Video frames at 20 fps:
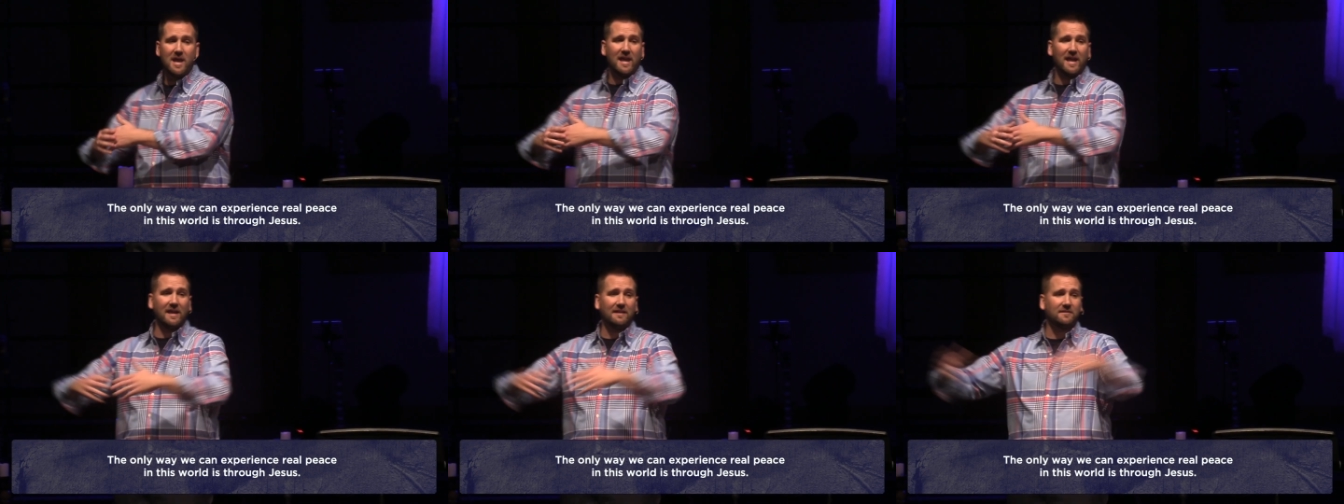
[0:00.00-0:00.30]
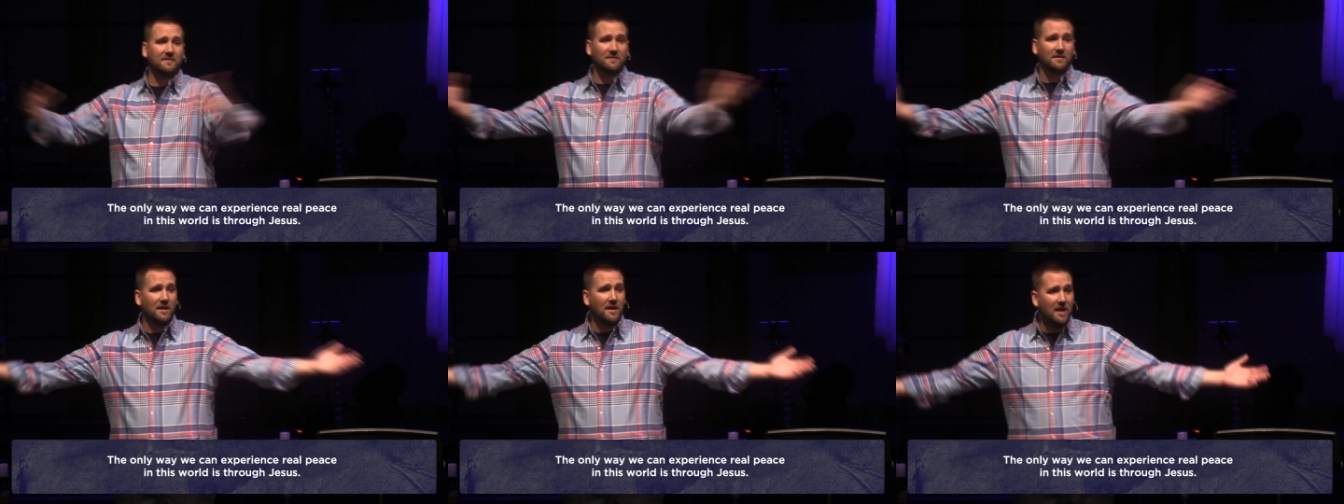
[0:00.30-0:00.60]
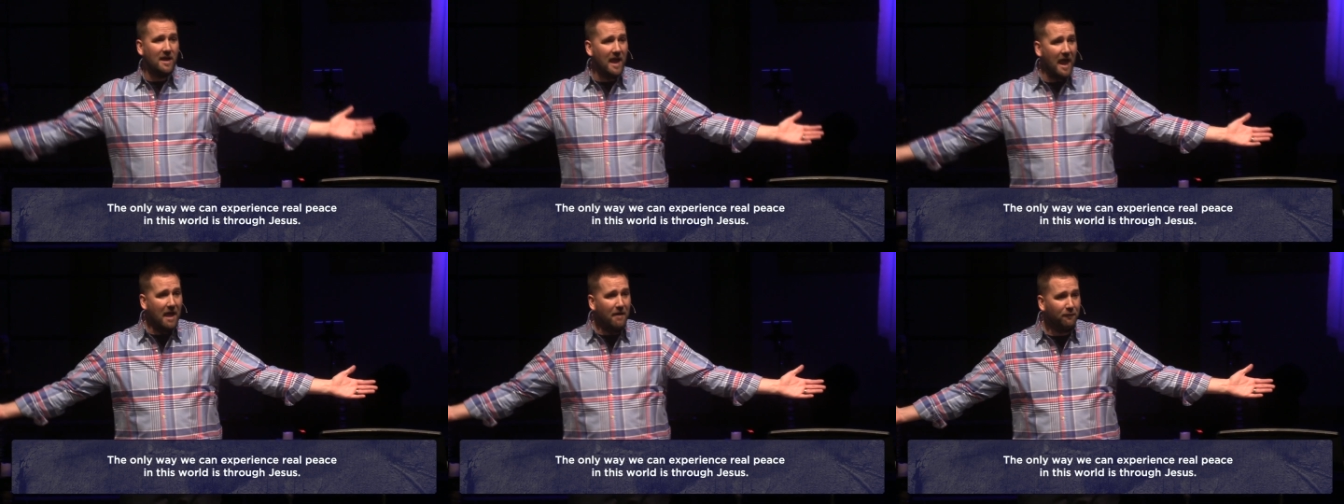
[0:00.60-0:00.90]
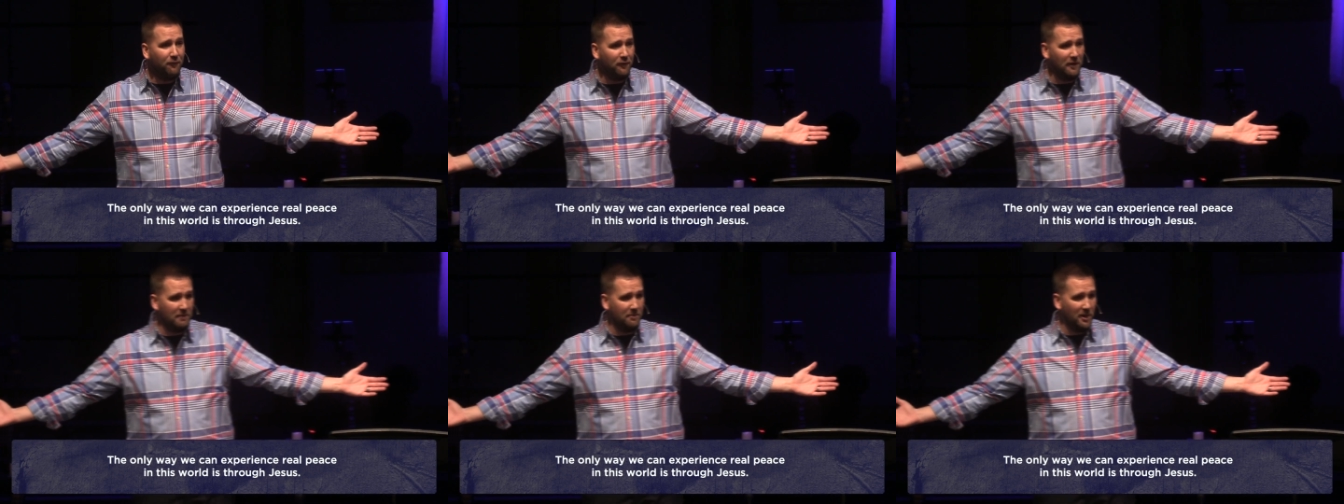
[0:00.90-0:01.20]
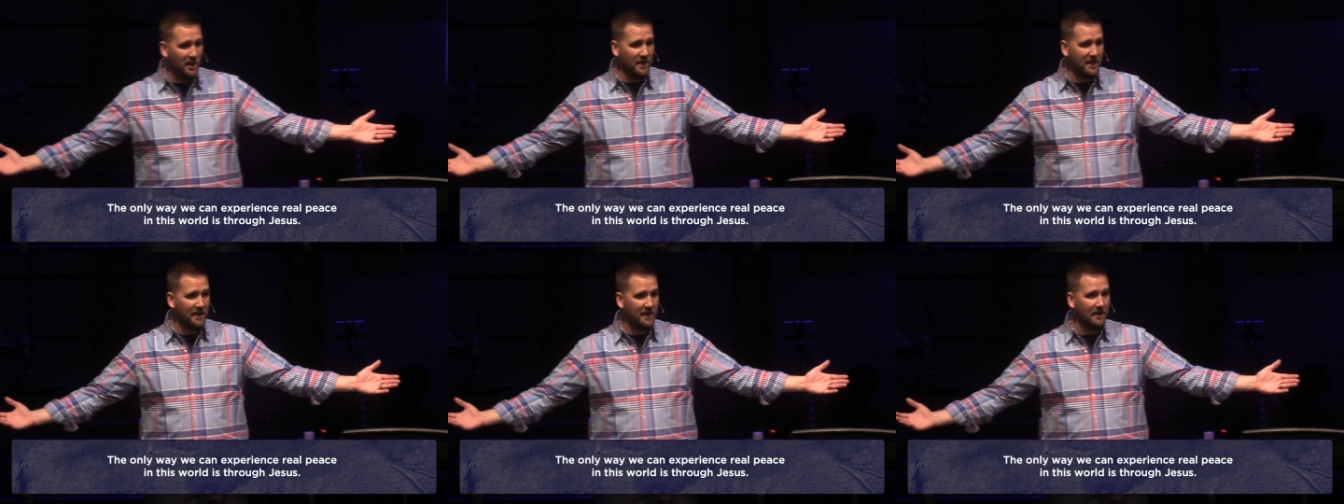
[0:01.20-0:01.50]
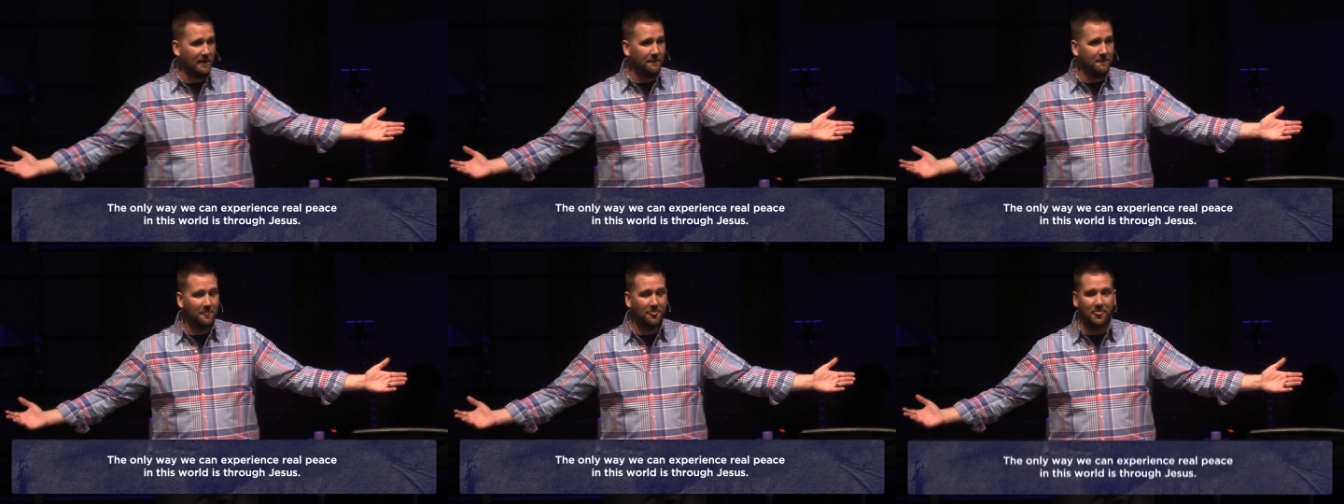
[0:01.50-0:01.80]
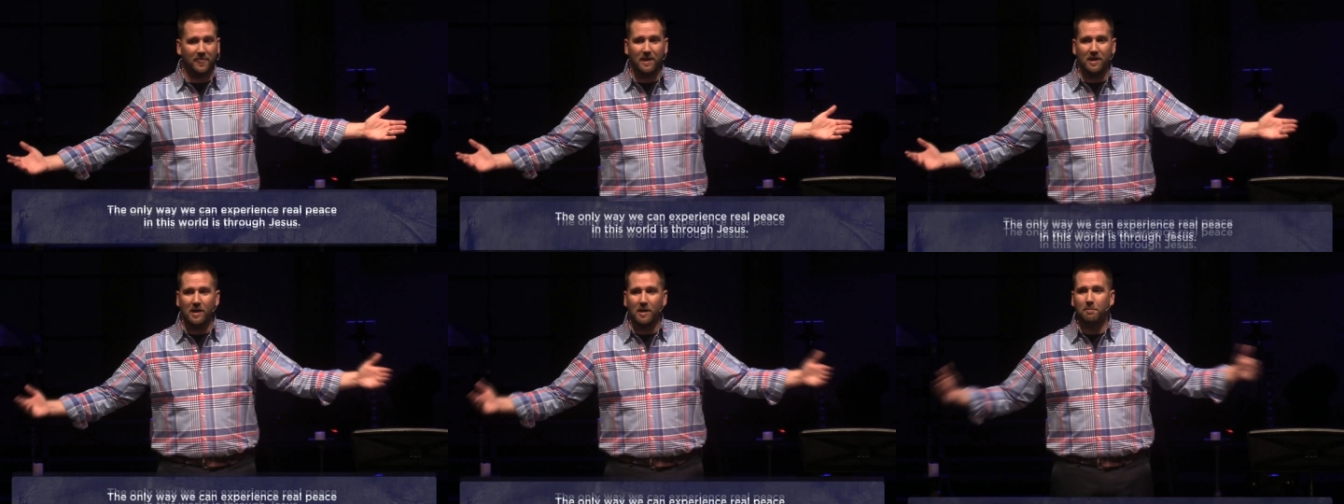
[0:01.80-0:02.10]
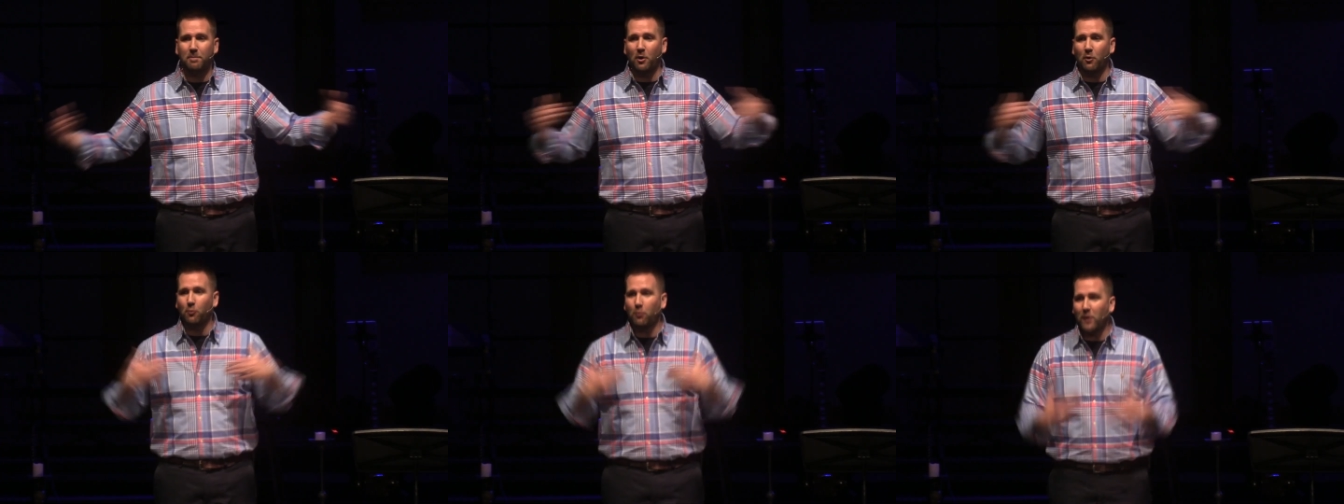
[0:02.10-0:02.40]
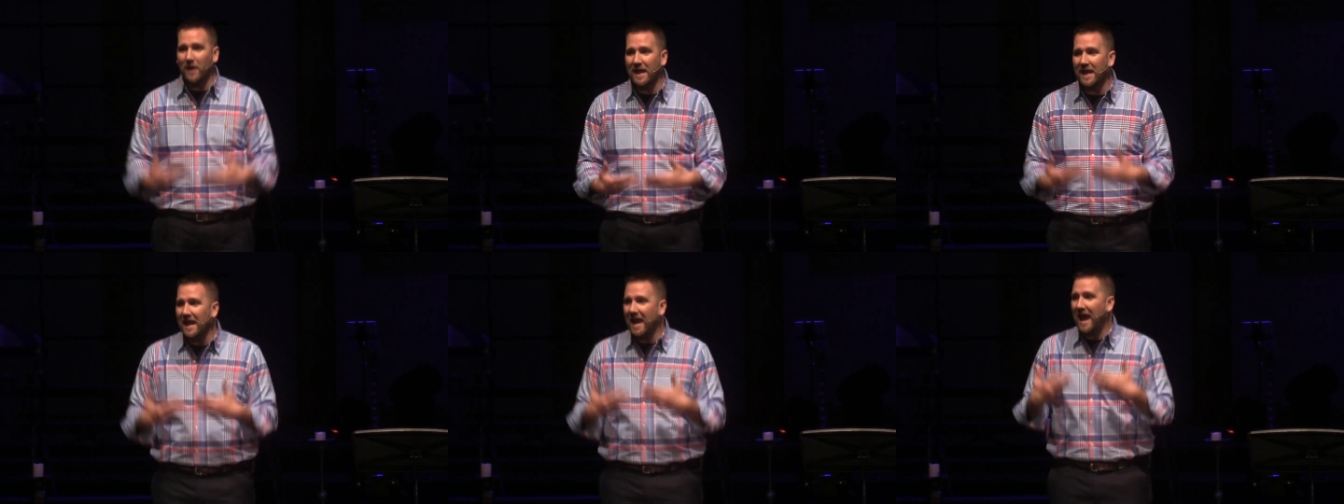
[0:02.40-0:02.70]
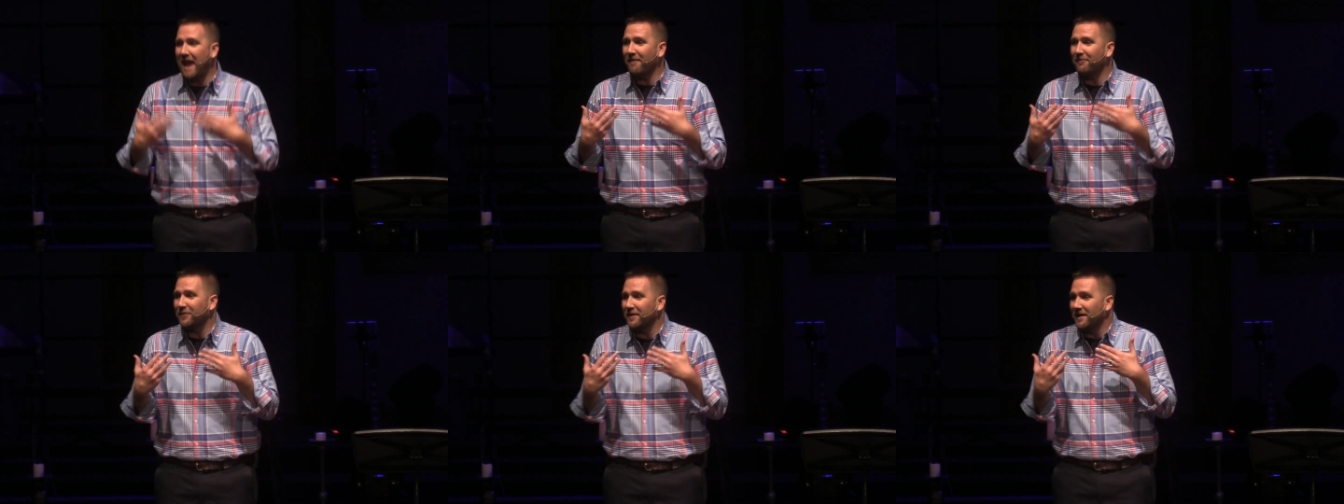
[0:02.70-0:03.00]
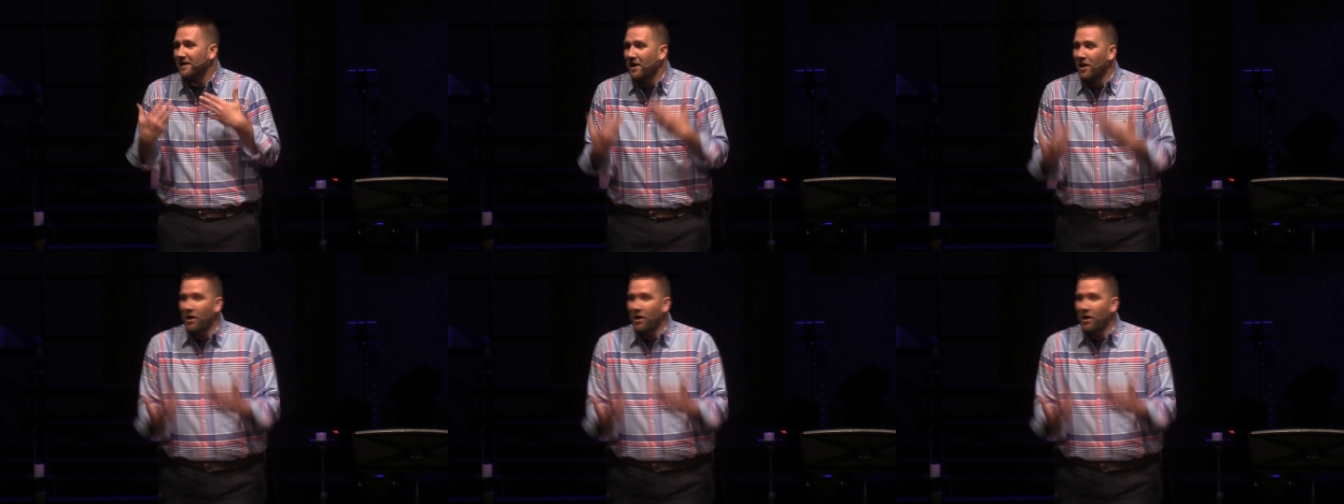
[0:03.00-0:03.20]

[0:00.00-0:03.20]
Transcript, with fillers: it's everybody. But we have the